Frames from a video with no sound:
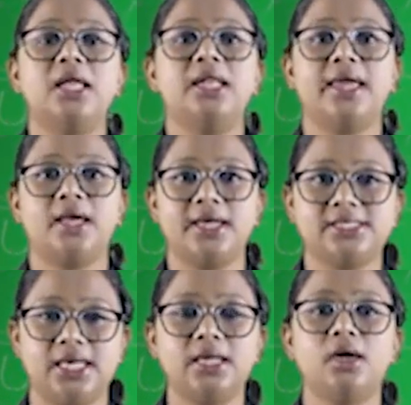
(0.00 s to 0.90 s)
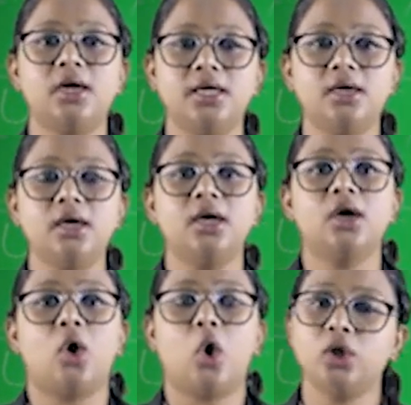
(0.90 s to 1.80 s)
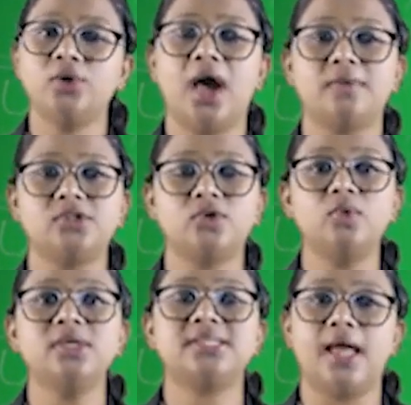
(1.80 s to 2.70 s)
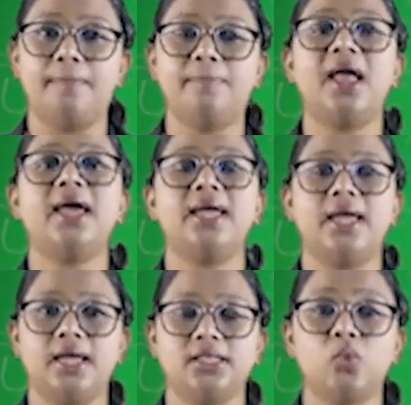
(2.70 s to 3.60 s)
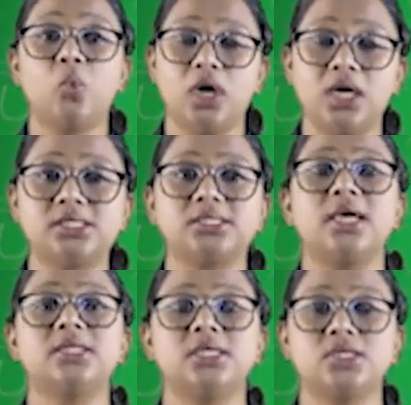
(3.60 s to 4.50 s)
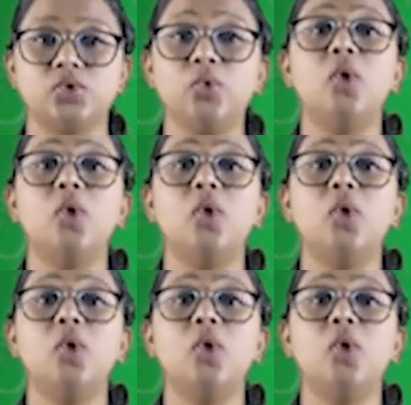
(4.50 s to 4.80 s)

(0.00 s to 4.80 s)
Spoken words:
Like I said earlier, all you have to do is apply the words into